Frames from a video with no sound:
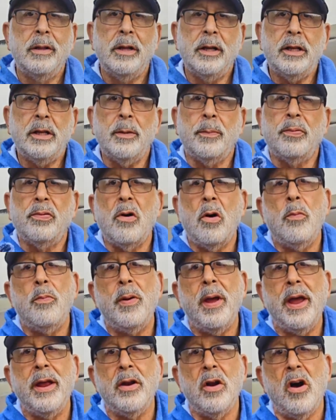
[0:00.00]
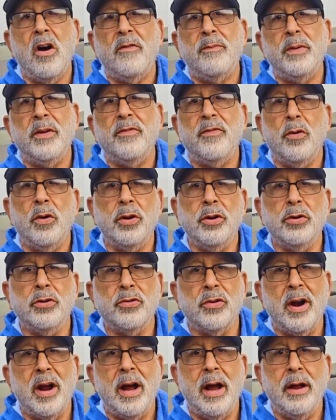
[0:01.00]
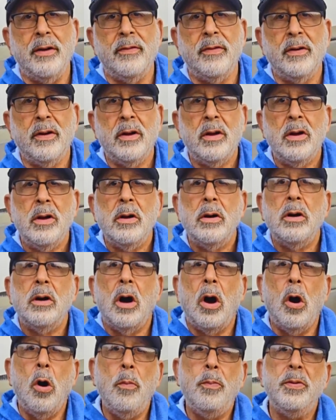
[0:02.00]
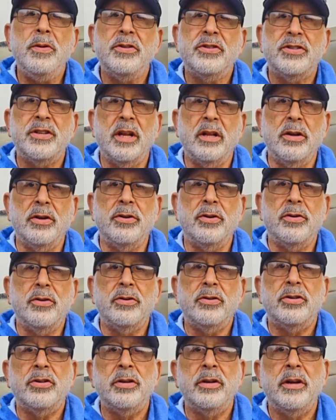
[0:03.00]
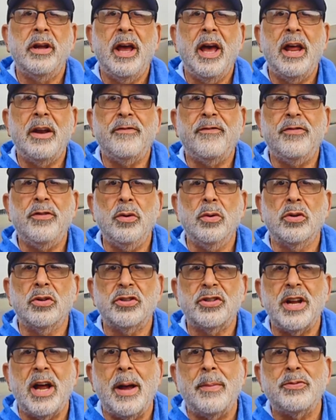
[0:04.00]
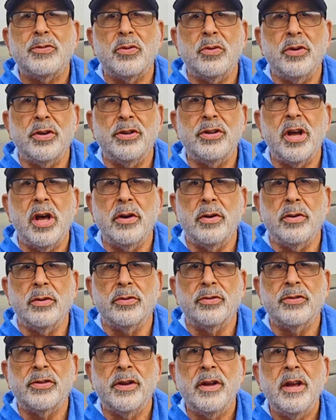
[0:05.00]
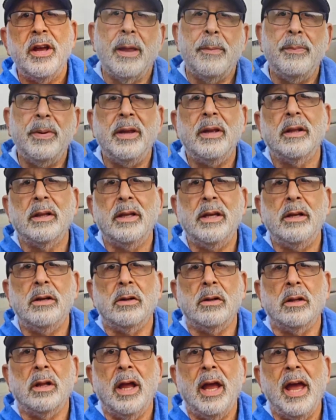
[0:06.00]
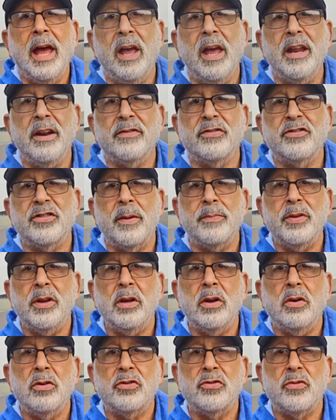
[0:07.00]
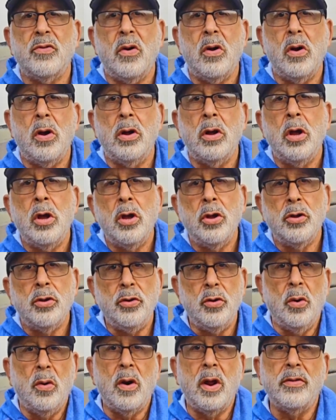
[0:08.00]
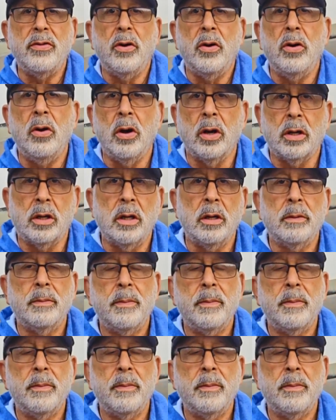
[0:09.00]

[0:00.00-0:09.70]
Click the propane off before you drive. Open cylinders at fuel stops or in tunnels can be illegal, and if something goes wrong, you're on the hook.